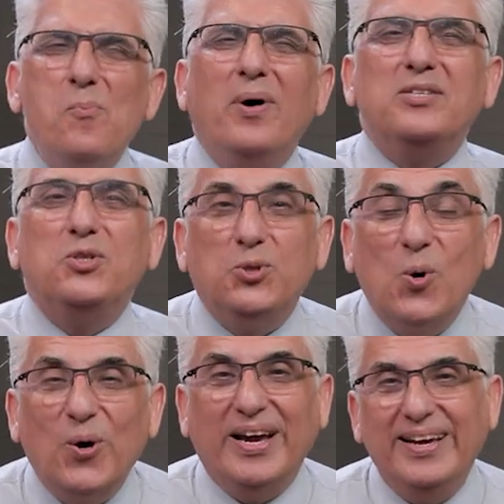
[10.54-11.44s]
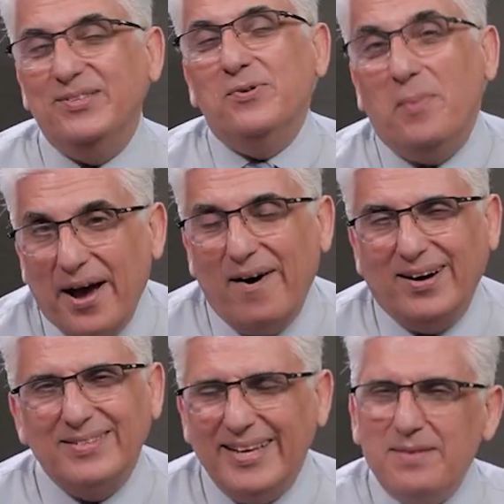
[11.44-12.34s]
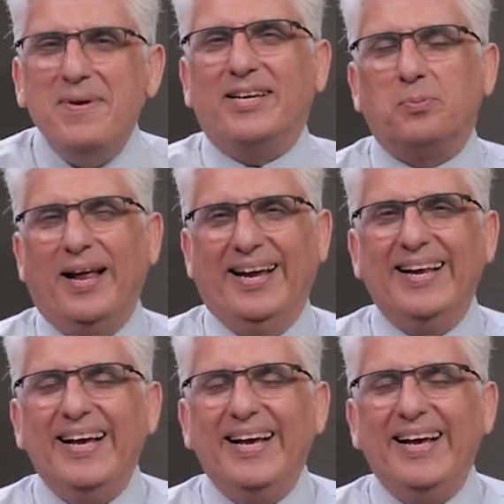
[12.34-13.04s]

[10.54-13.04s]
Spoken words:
much joy into my heart. Let me explain.